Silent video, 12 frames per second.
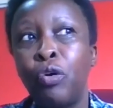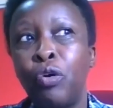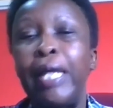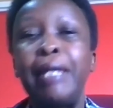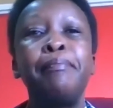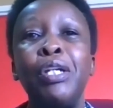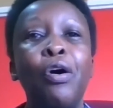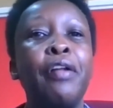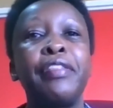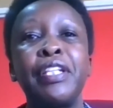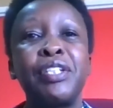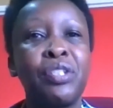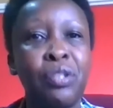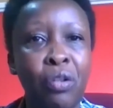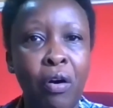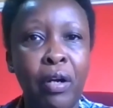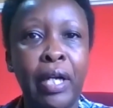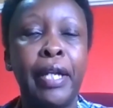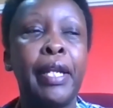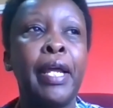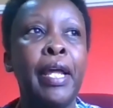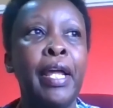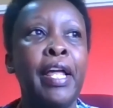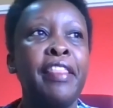going beyond the slogan
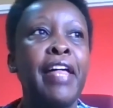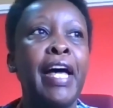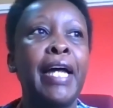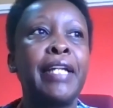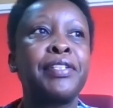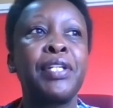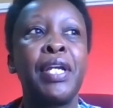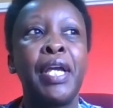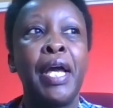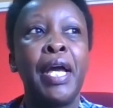that